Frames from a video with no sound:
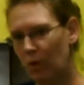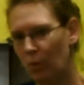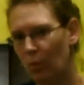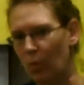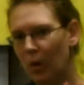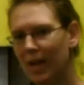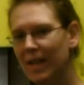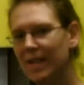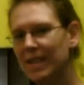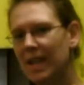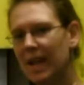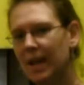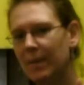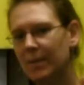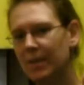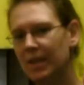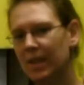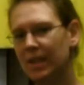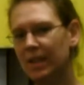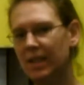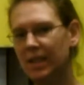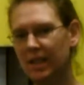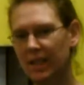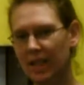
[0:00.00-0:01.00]
What
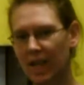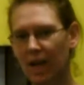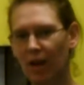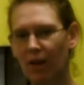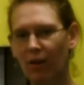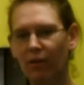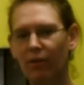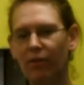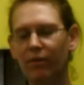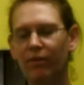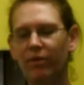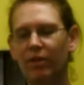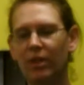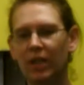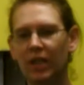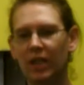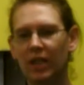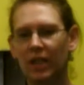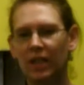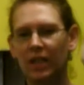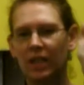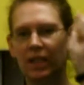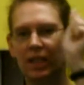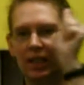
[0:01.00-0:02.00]
times itself
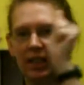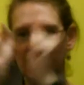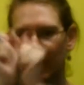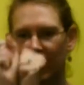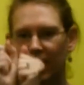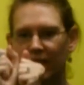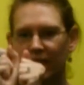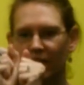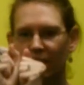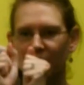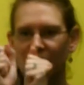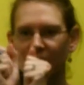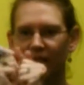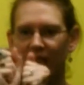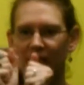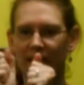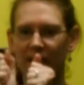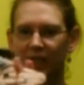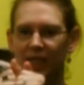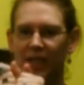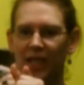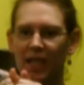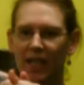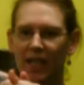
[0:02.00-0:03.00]
gets you 16?